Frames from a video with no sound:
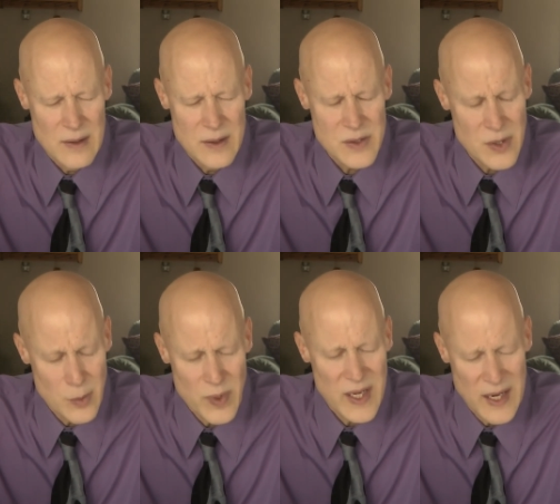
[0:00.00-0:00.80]
so
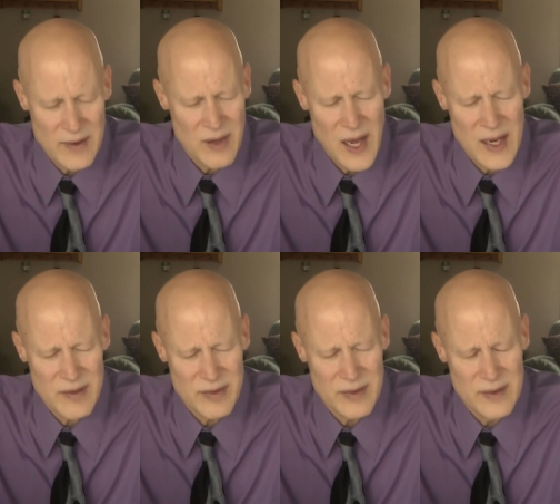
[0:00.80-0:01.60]
that we can have
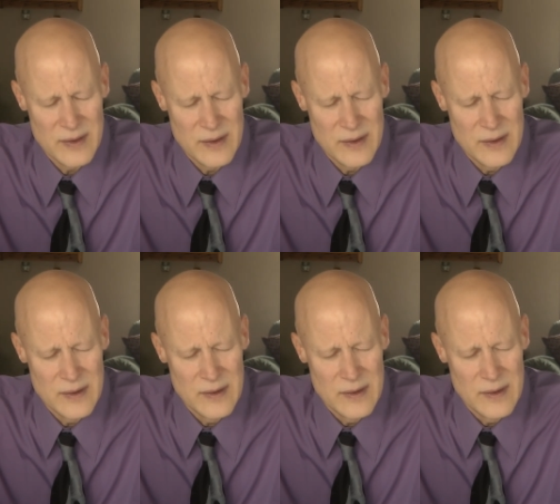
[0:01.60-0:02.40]
life.
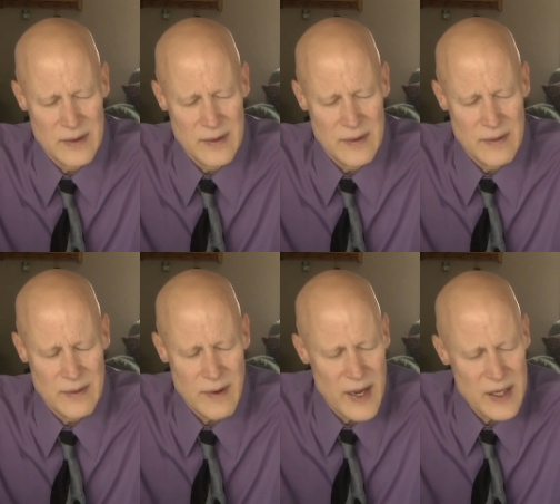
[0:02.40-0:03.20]

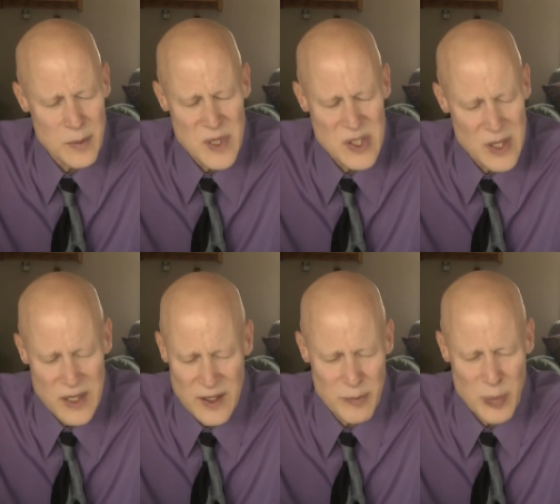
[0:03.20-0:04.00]
There had to be
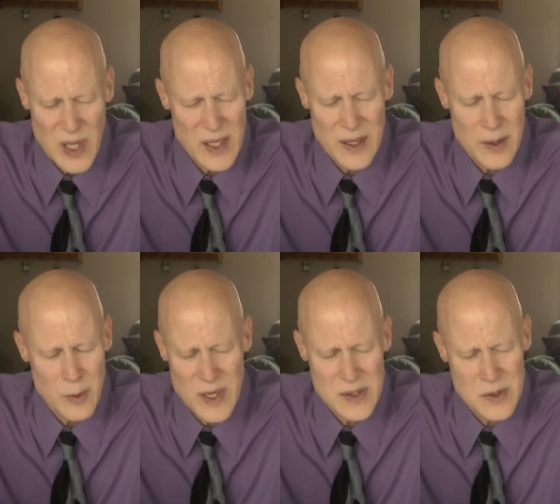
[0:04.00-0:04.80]
shedding of blood,
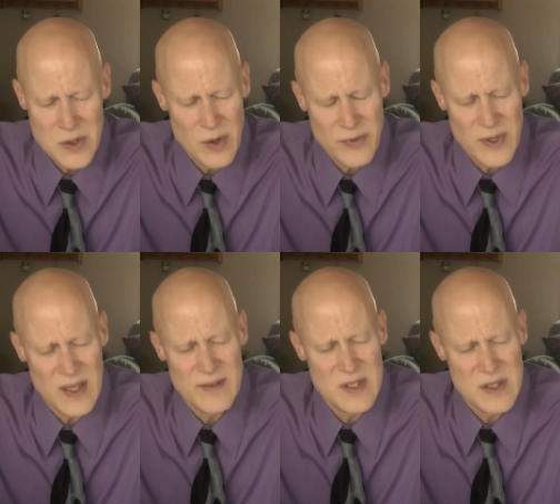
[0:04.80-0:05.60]
otherwise, there's no
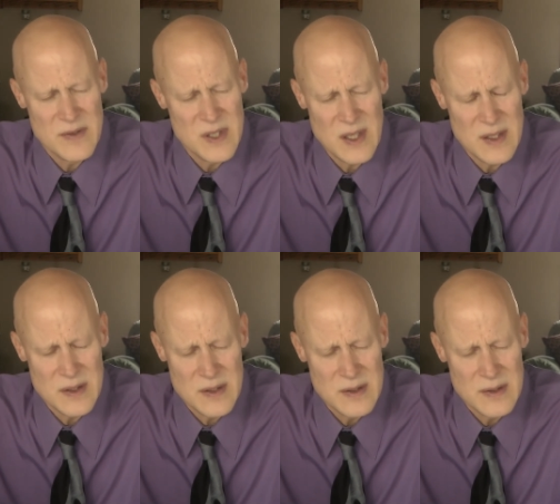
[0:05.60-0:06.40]
forgiveness of
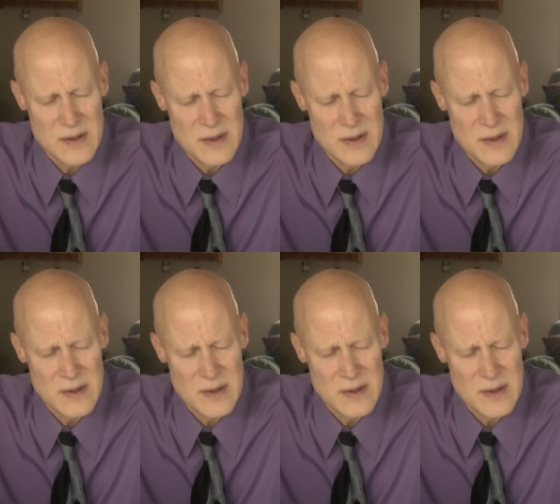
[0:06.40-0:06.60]
sins.